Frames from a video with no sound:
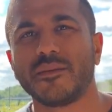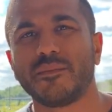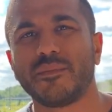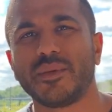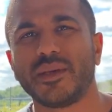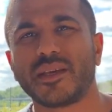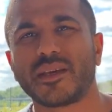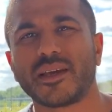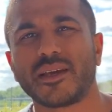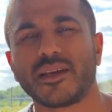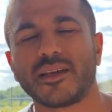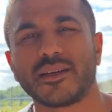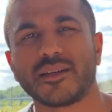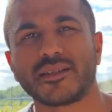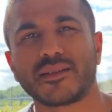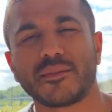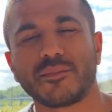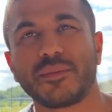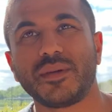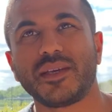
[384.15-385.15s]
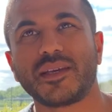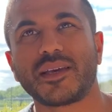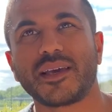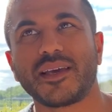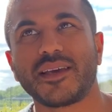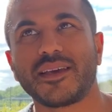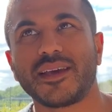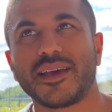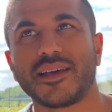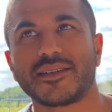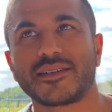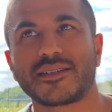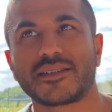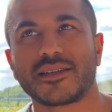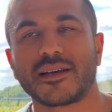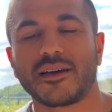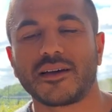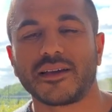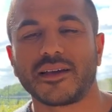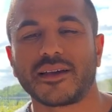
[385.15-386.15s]
BKS
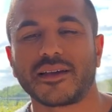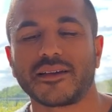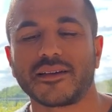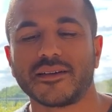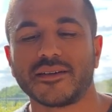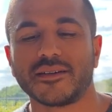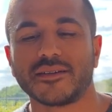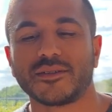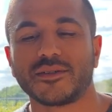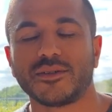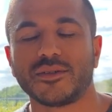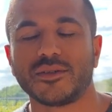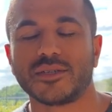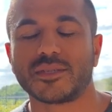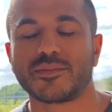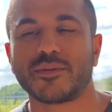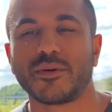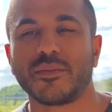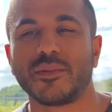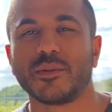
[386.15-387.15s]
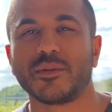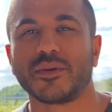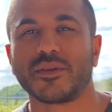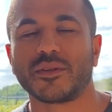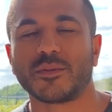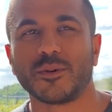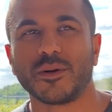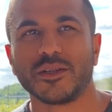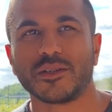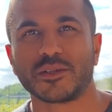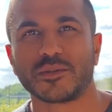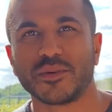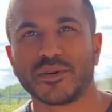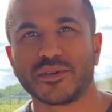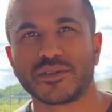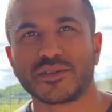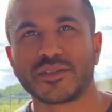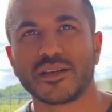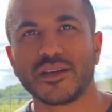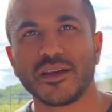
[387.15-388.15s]
Iyengar, who's probably one of the world's
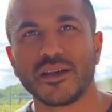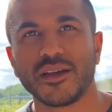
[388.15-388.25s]
most